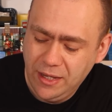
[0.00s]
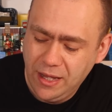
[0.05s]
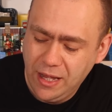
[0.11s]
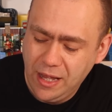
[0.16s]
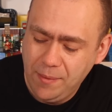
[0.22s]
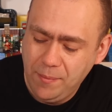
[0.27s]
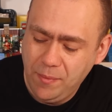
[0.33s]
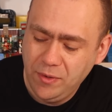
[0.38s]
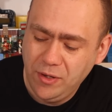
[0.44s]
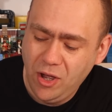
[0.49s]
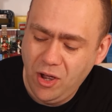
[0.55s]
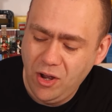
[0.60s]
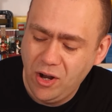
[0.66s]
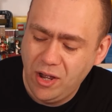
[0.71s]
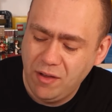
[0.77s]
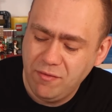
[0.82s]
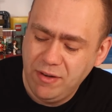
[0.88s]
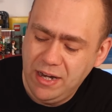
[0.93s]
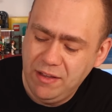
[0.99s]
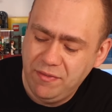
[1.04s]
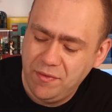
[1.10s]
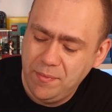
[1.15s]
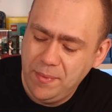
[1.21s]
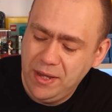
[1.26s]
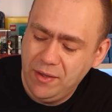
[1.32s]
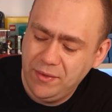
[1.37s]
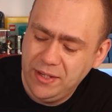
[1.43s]
The highlight really
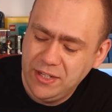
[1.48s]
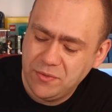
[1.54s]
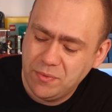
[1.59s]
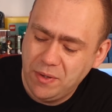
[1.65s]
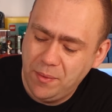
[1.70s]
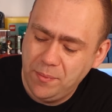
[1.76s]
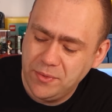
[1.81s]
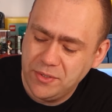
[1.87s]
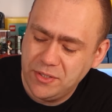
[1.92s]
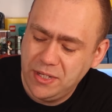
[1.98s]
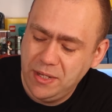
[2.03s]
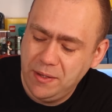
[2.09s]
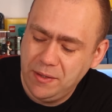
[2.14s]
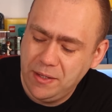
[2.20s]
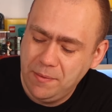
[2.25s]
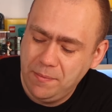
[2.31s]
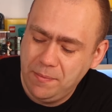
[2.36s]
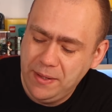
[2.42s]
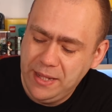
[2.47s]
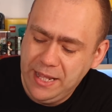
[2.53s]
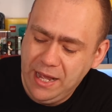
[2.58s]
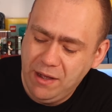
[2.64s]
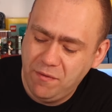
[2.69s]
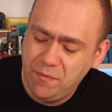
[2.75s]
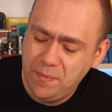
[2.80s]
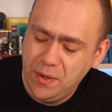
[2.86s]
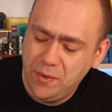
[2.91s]
for me on this one was the
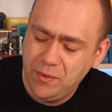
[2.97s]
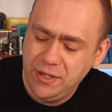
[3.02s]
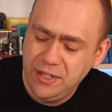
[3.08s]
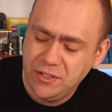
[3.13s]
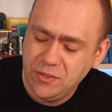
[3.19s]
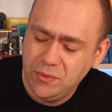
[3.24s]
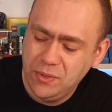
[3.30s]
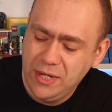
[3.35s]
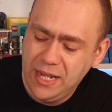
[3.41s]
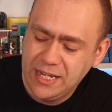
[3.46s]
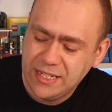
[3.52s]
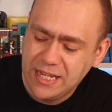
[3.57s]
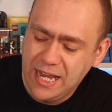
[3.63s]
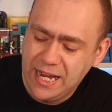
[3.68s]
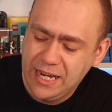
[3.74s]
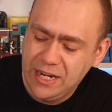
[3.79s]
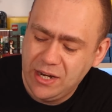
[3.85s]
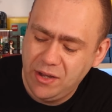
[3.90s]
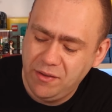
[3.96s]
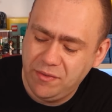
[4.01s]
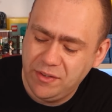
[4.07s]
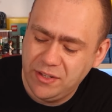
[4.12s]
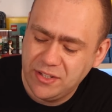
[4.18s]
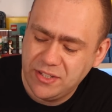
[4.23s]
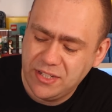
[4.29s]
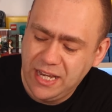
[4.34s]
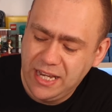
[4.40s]
elf build and his little legs hanging over
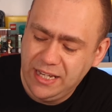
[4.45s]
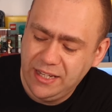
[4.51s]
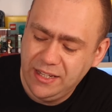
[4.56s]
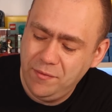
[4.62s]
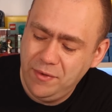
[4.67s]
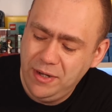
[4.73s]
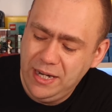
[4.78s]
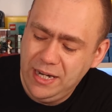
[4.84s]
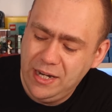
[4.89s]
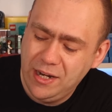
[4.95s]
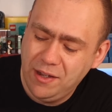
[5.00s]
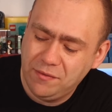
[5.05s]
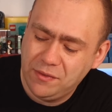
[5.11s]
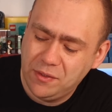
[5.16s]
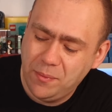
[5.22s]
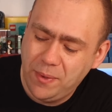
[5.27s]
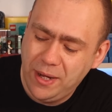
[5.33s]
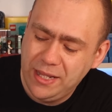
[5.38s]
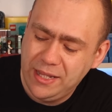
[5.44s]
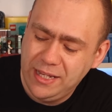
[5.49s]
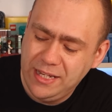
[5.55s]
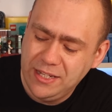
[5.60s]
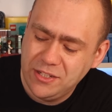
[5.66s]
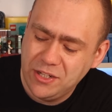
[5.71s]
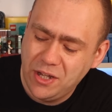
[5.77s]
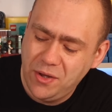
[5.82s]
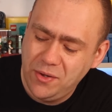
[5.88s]
the seat. Really loved the way that
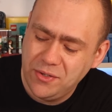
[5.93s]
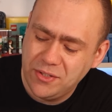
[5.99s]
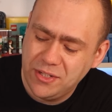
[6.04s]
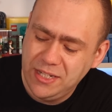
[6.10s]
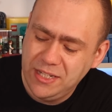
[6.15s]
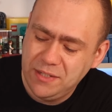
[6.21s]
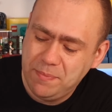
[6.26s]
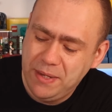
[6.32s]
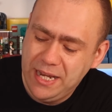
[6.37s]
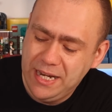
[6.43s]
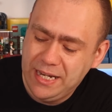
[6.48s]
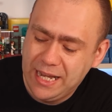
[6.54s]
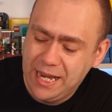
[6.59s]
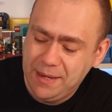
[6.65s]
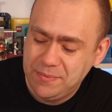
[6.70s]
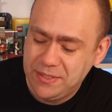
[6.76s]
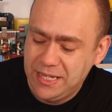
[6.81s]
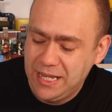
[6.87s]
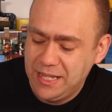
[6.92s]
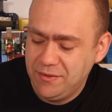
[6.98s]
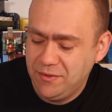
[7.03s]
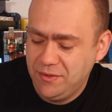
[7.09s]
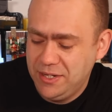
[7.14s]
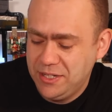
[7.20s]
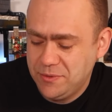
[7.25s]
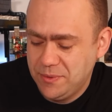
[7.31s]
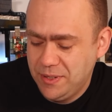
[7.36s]
his nose and his beard came together
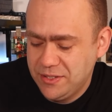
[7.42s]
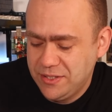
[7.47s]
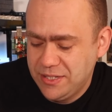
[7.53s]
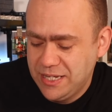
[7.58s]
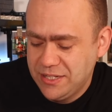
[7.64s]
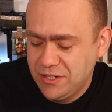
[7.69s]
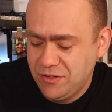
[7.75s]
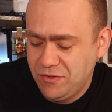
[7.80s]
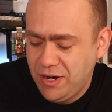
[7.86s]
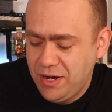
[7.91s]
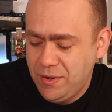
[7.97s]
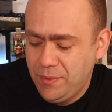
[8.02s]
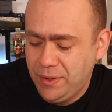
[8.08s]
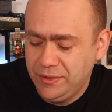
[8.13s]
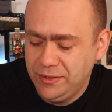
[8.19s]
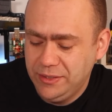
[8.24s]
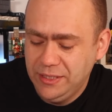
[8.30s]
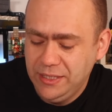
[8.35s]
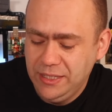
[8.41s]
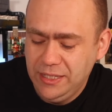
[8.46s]
on this one, so that's a great one.